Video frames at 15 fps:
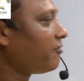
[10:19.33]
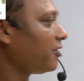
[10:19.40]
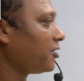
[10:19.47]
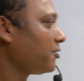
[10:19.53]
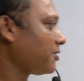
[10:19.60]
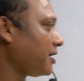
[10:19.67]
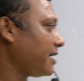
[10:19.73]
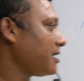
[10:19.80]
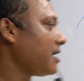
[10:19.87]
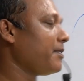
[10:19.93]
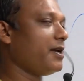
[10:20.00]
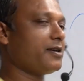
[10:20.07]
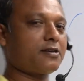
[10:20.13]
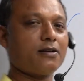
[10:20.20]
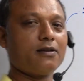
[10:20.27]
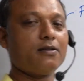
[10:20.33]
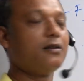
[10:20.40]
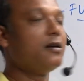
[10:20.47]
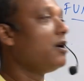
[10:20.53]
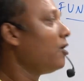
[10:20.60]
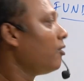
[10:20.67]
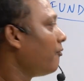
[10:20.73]
for your examination,
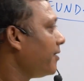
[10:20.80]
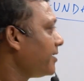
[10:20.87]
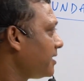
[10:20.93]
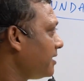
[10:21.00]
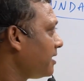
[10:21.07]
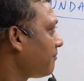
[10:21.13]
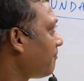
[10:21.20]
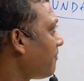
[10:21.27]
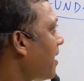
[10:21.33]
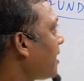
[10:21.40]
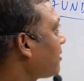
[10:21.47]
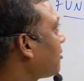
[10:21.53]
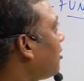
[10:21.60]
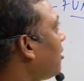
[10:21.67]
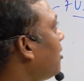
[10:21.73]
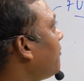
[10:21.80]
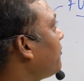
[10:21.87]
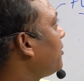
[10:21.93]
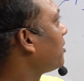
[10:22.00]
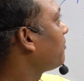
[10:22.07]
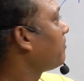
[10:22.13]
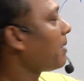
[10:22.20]
which is a part of
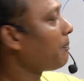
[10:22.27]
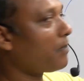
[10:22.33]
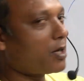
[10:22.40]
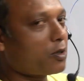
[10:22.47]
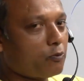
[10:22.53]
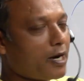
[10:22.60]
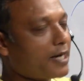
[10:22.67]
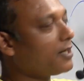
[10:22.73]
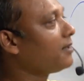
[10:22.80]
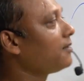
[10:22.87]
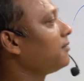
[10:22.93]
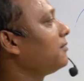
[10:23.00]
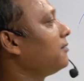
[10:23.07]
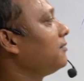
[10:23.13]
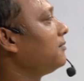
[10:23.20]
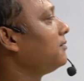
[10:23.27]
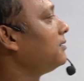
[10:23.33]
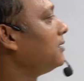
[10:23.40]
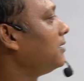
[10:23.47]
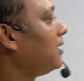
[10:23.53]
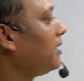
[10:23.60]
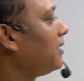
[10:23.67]
your paper 1,
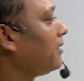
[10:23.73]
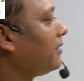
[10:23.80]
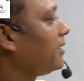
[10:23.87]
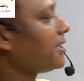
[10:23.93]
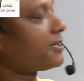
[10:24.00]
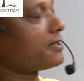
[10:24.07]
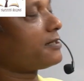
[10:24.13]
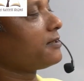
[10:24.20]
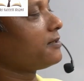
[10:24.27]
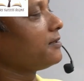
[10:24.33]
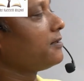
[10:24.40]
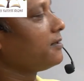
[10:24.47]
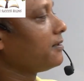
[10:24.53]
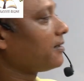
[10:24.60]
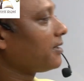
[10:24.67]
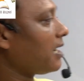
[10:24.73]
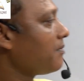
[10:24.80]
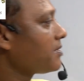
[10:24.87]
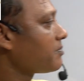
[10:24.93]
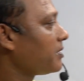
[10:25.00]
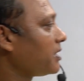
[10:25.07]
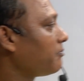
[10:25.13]
that
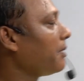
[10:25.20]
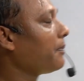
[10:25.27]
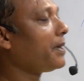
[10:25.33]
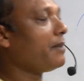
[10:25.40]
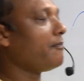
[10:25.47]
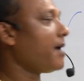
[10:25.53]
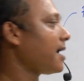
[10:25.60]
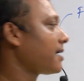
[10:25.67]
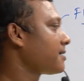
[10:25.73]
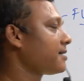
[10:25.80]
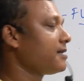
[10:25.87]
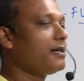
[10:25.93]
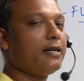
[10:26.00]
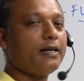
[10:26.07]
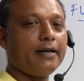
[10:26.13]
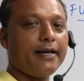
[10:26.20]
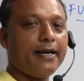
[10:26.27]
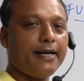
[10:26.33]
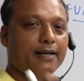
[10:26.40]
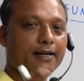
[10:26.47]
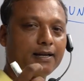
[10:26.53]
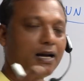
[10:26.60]
comes with 50 marks.
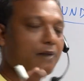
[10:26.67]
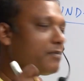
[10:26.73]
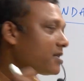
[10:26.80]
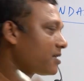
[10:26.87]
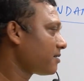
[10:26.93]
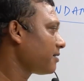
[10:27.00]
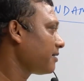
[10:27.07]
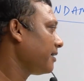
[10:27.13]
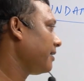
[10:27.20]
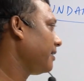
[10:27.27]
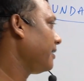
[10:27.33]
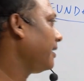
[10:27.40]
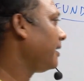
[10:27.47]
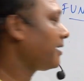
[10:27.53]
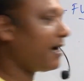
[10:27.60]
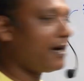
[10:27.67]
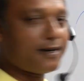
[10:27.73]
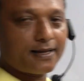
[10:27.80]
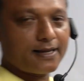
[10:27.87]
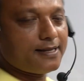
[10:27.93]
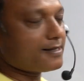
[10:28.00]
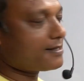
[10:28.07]
It
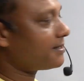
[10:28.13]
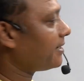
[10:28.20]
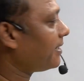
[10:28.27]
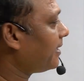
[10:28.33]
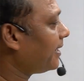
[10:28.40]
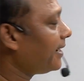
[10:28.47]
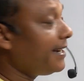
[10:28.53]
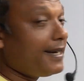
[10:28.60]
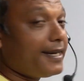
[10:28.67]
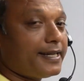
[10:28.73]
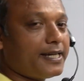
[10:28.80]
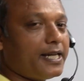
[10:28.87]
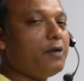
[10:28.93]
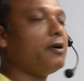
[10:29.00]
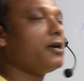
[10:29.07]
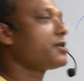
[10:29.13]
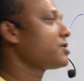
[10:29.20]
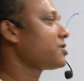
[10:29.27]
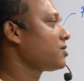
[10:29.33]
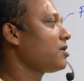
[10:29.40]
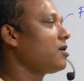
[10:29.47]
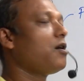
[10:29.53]
contains 8
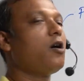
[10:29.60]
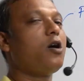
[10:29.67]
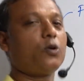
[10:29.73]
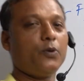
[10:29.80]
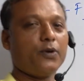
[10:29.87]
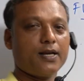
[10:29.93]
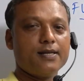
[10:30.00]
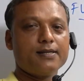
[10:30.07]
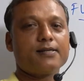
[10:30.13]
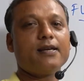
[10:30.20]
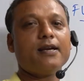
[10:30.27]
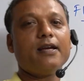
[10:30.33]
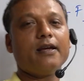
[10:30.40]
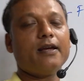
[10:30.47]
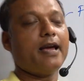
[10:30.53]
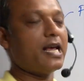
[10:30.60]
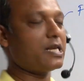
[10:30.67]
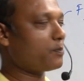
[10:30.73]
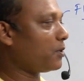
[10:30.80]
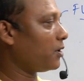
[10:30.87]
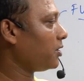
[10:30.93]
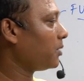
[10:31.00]
units, or you can say, as
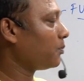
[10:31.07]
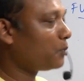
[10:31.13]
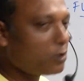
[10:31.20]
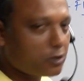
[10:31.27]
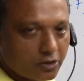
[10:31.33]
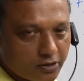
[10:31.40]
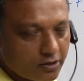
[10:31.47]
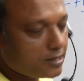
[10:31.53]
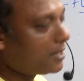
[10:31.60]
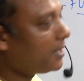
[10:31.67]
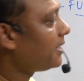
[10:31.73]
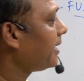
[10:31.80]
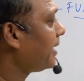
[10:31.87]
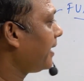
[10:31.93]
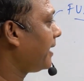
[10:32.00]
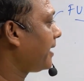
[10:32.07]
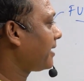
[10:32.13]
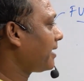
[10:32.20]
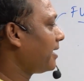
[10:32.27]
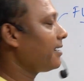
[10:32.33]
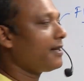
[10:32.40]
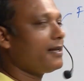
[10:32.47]
per your book, it
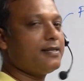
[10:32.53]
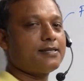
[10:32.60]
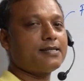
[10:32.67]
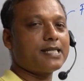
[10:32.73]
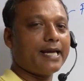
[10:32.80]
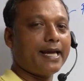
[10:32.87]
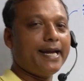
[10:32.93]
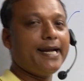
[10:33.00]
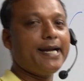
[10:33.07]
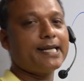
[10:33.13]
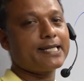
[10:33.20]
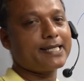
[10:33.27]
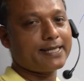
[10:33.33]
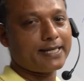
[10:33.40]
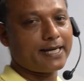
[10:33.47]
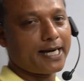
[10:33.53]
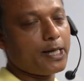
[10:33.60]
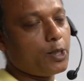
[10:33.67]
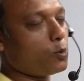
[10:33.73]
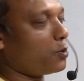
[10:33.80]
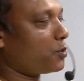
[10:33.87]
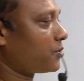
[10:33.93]
contains 8 study
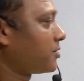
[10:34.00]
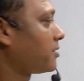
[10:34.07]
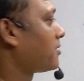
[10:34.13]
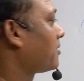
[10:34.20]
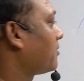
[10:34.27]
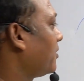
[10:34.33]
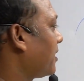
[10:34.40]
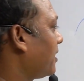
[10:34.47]
notes. You